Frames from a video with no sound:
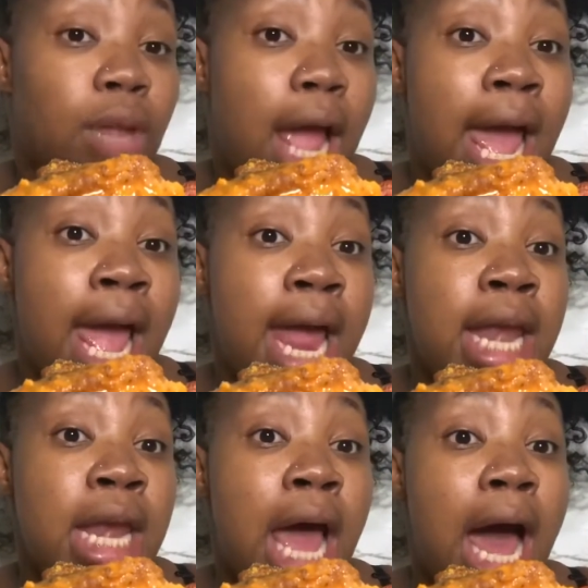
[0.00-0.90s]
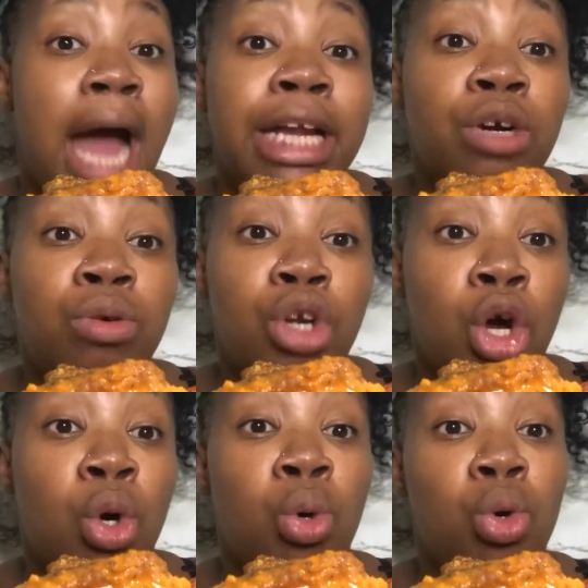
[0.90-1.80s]
and I don't
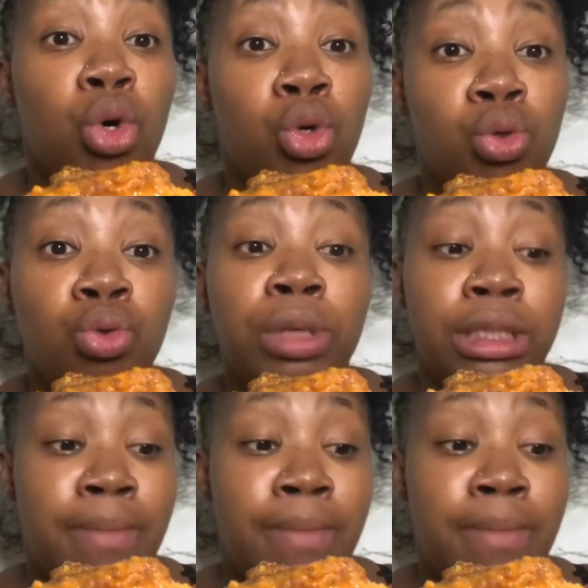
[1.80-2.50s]
know who is